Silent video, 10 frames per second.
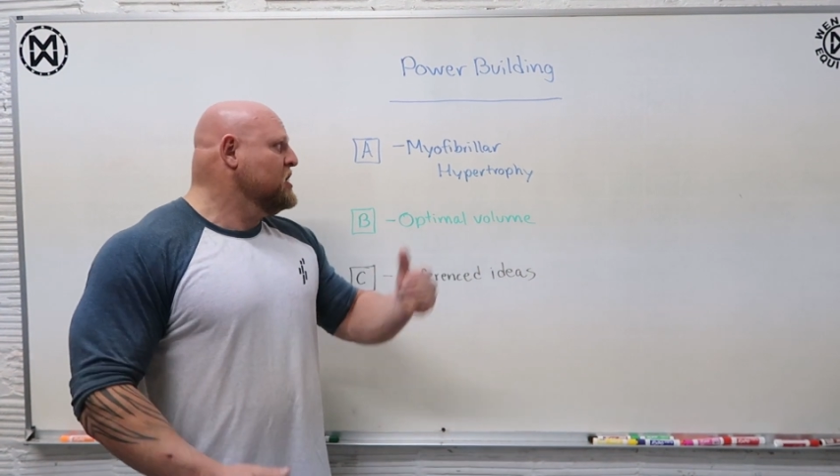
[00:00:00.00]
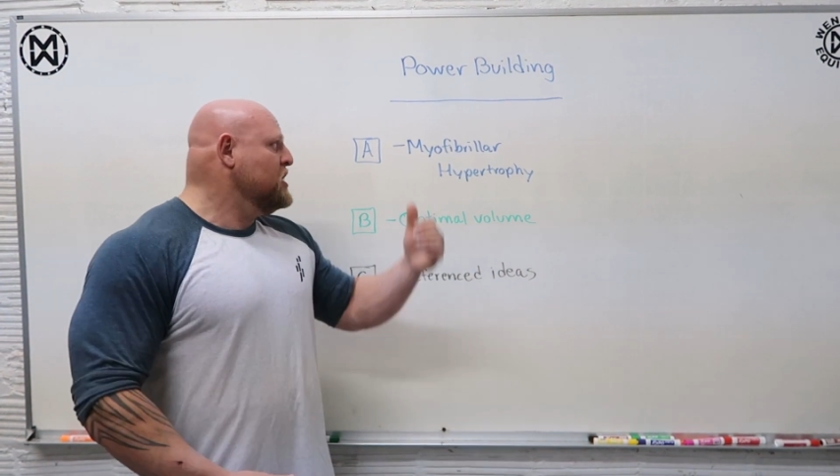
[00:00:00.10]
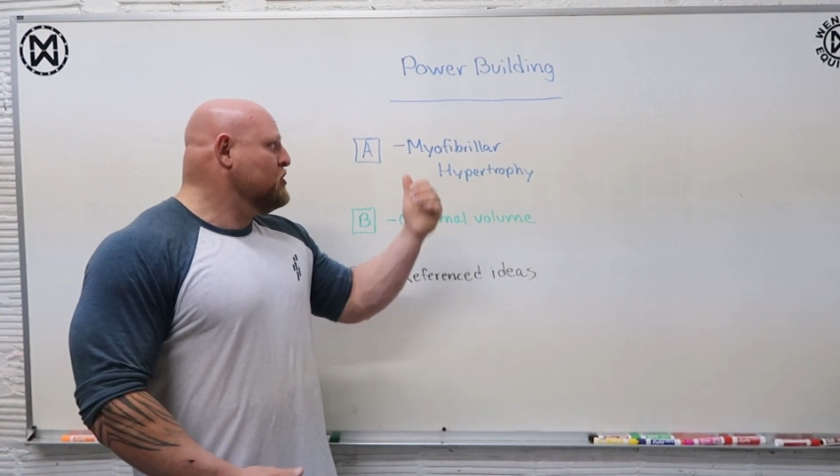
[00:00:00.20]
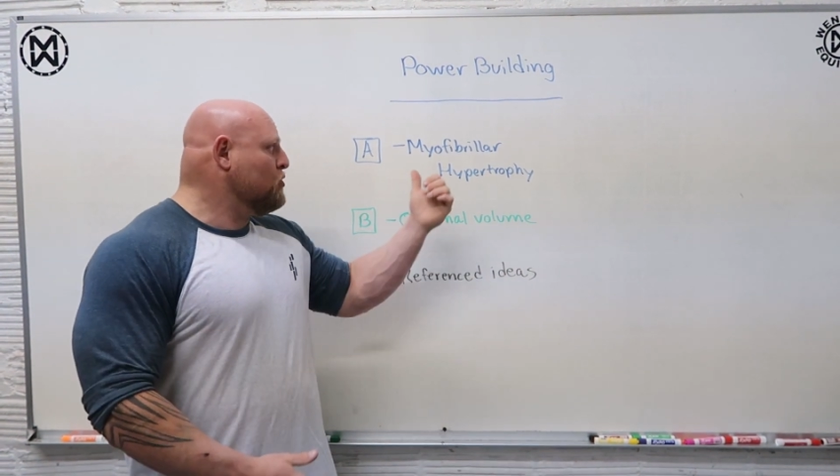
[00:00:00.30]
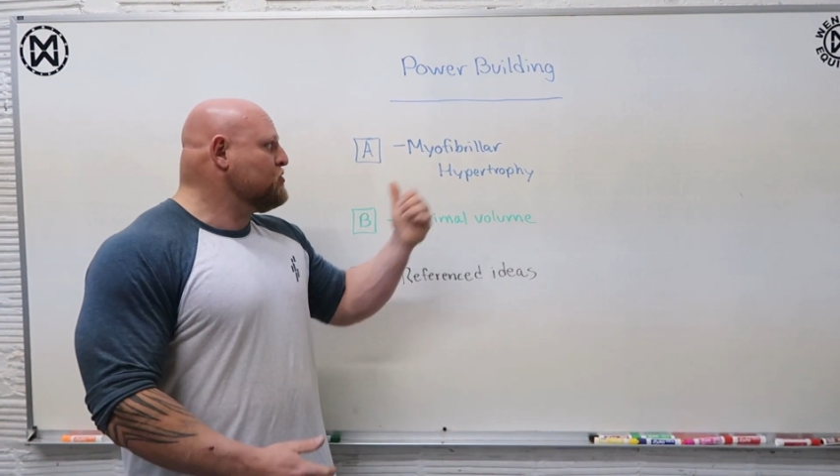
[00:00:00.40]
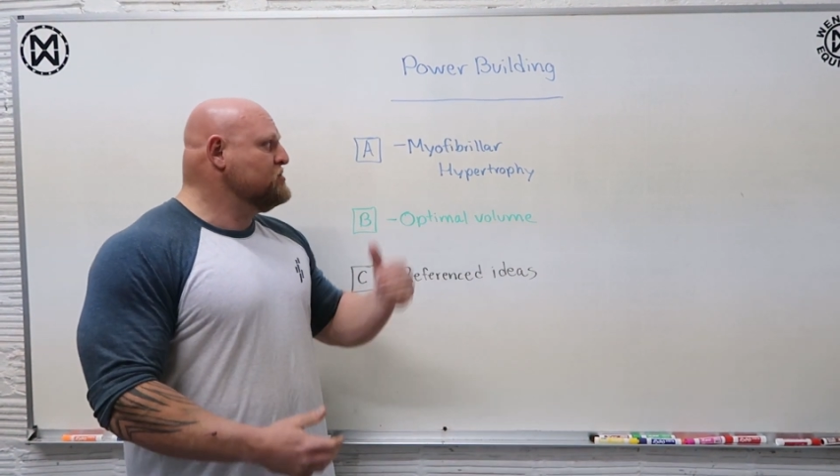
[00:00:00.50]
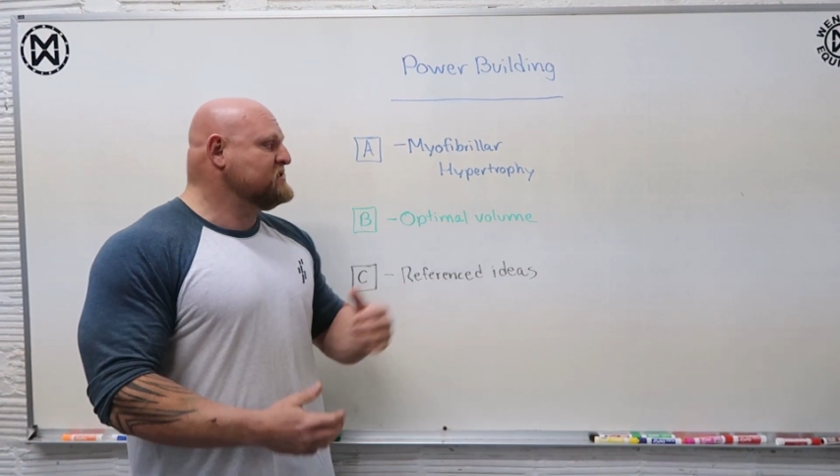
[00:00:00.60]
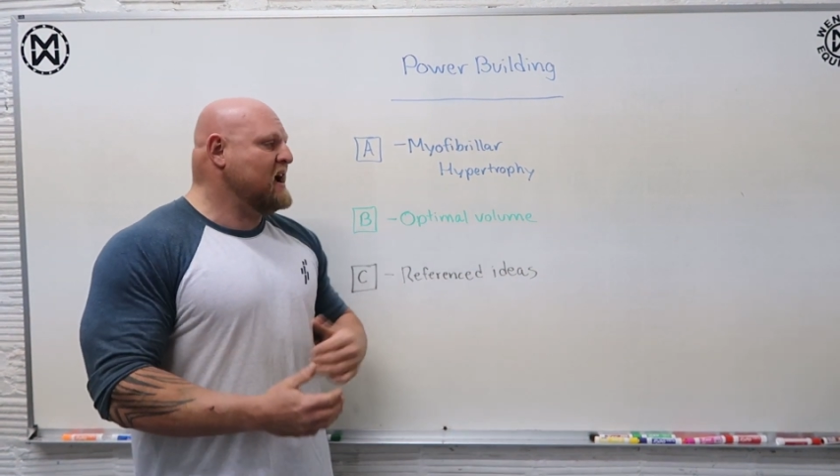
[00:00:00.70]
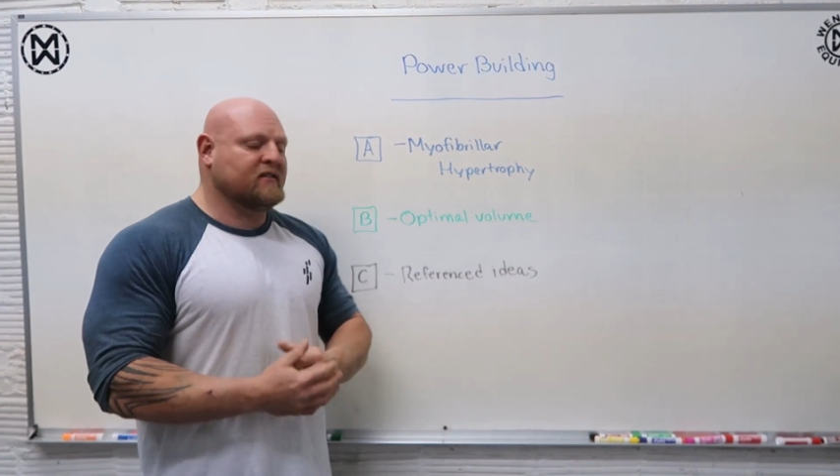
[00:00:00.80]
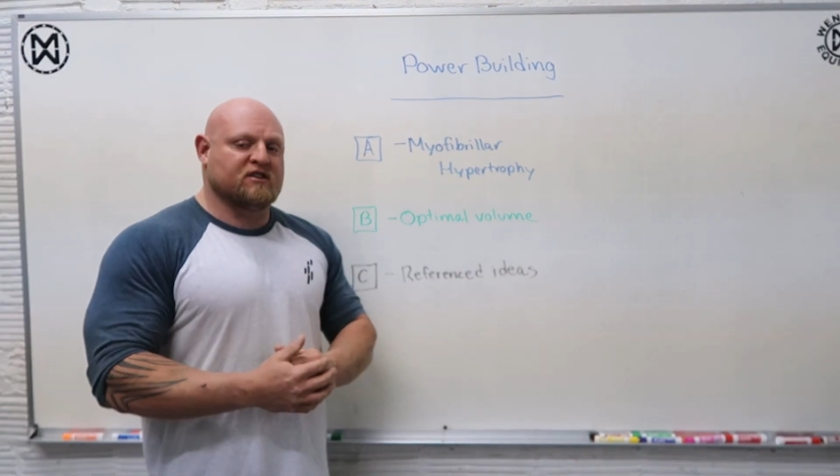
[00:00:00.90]
in order to
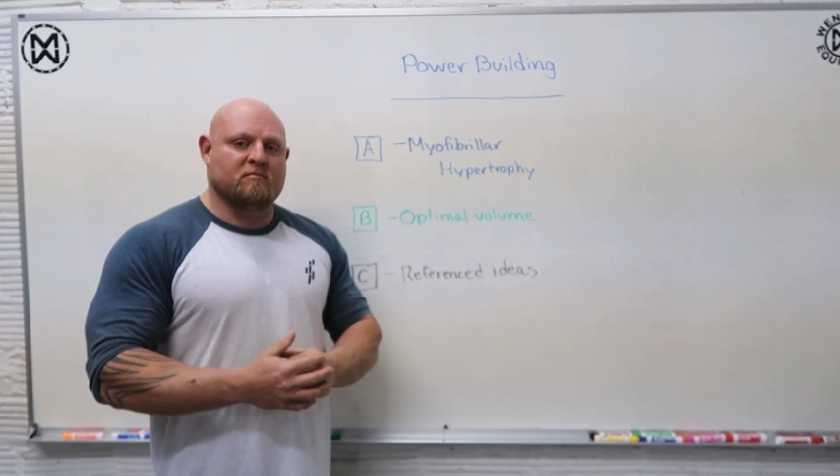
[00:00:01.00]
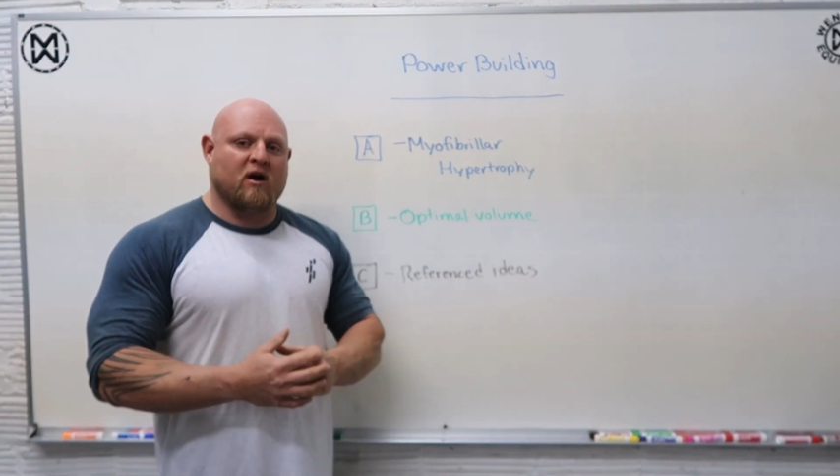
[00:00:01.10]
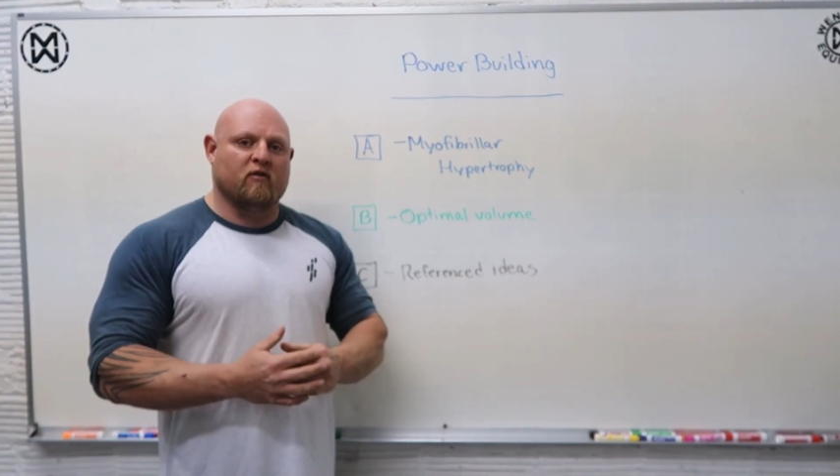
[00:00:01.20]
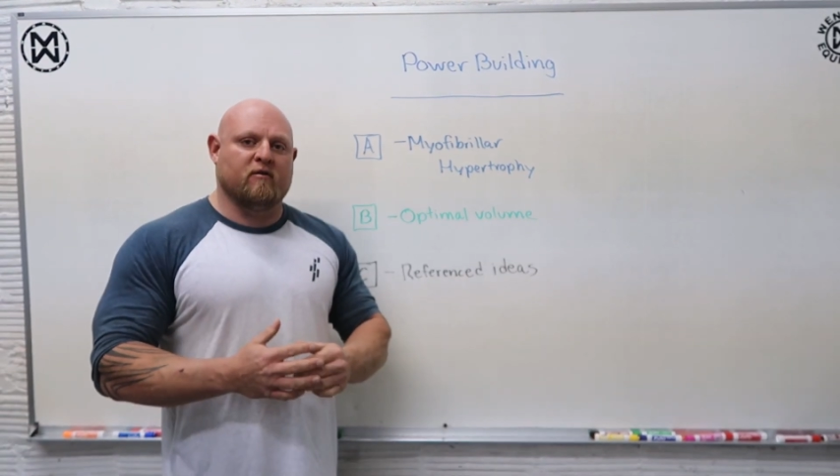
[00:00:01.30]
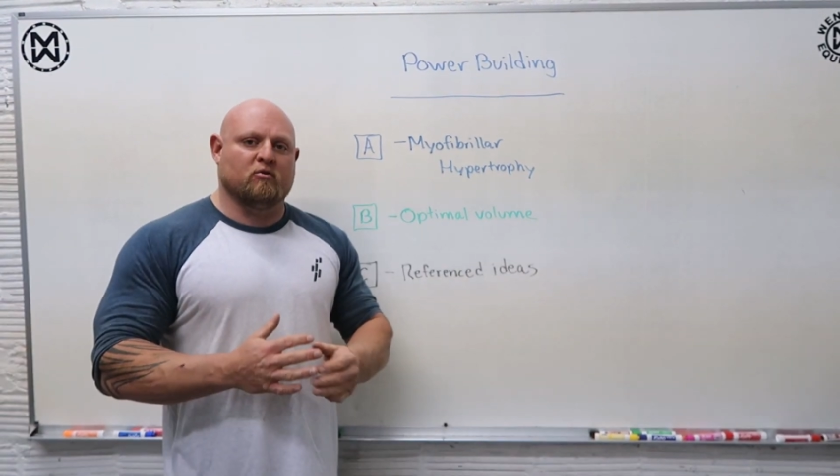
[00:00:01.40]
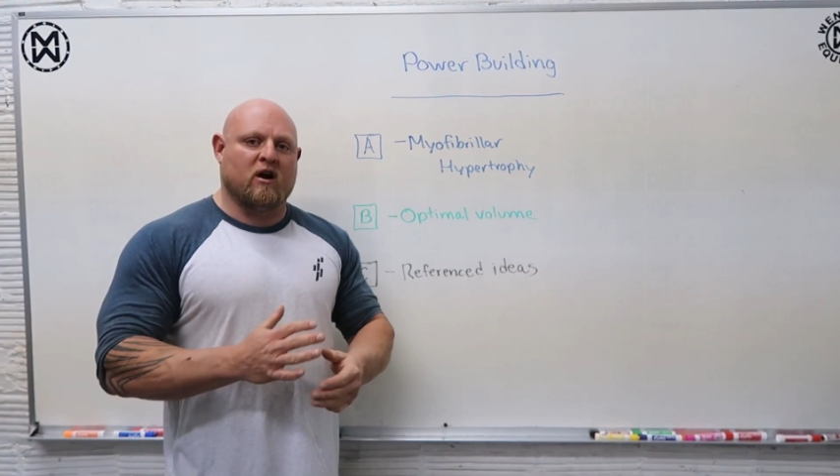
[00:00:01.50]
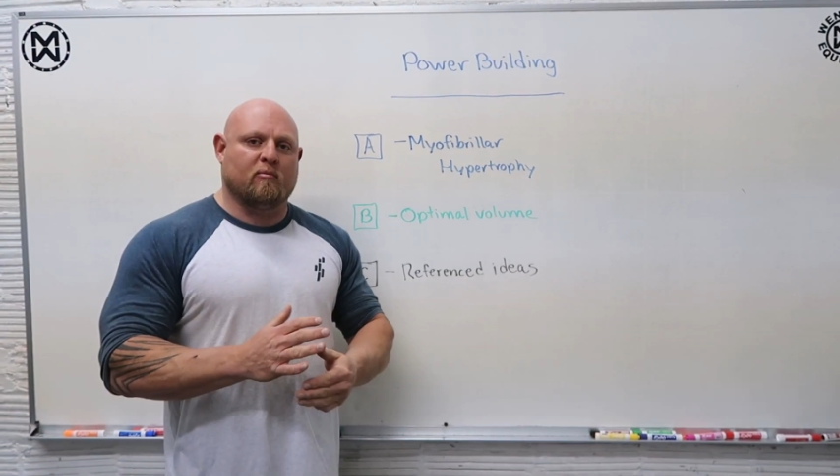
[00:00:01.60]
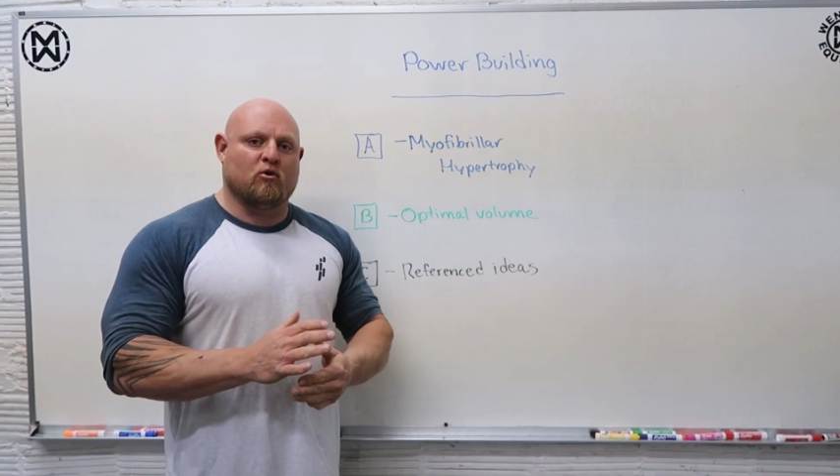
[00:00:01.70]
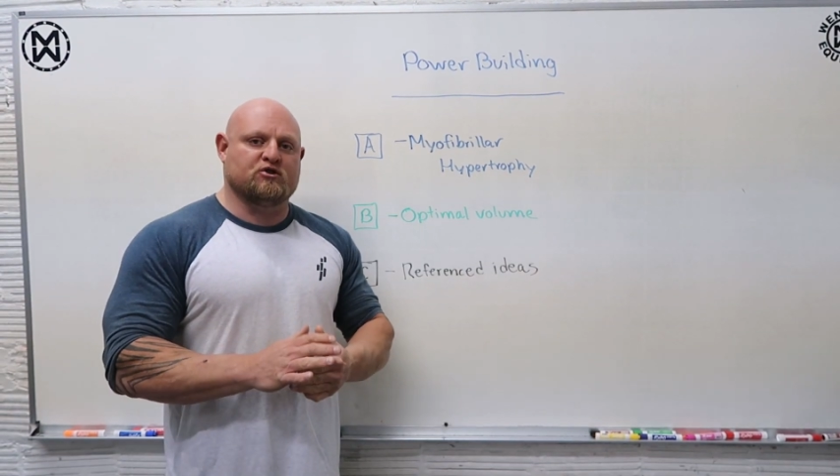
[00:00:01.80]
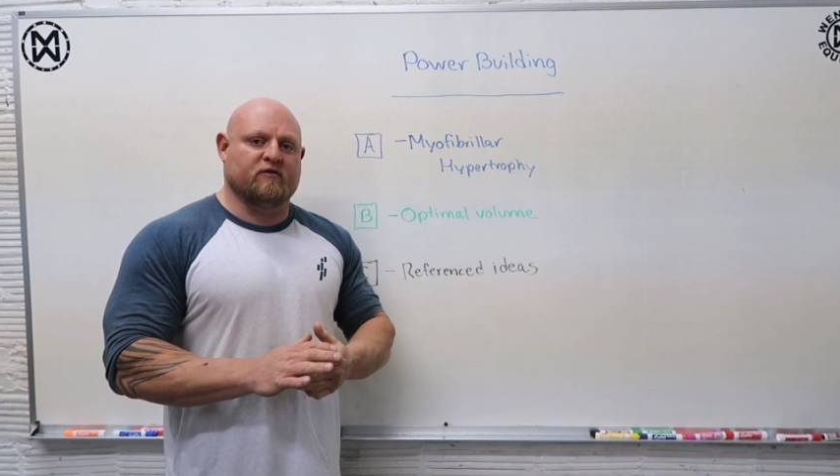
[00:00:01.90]
attack this myofibrillar
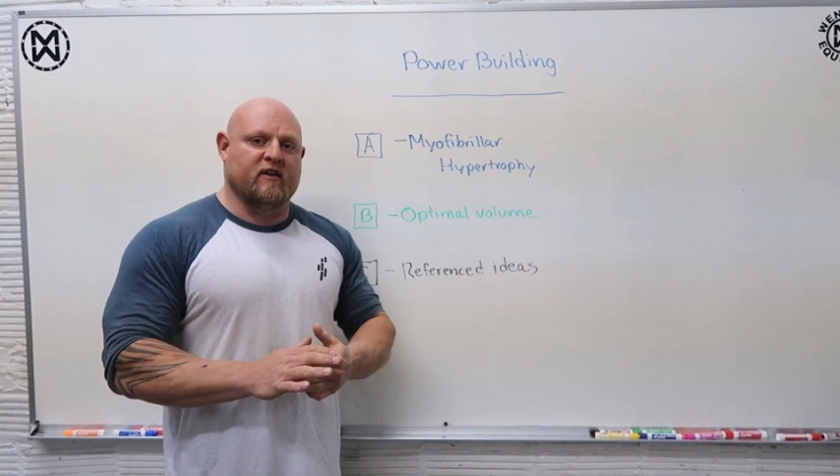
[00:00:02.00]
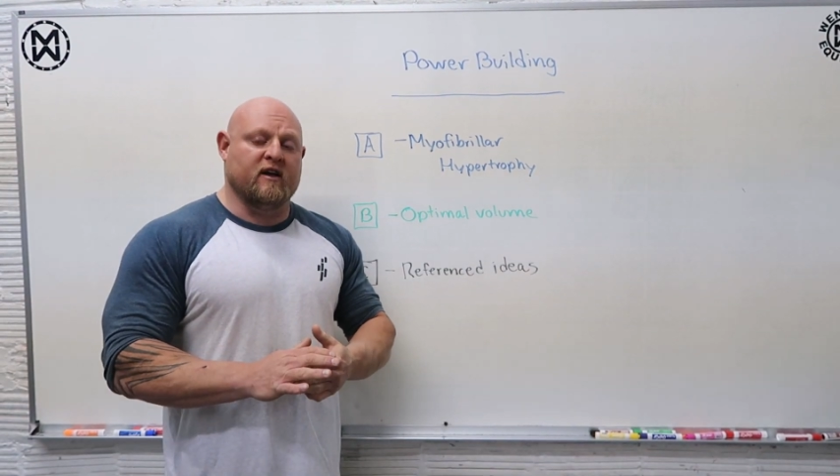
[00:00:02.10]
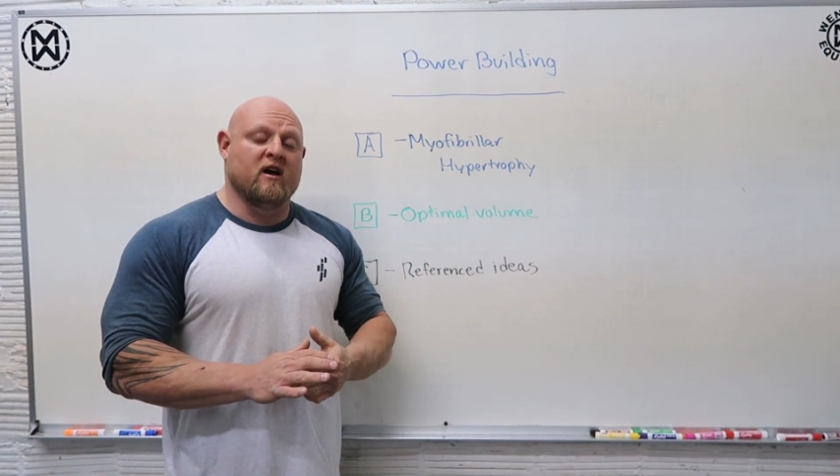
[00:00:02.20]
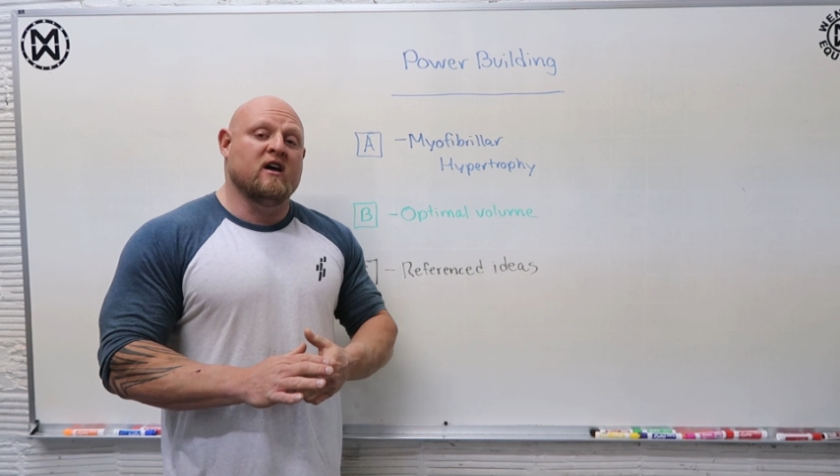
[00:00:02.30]
hypertrophy.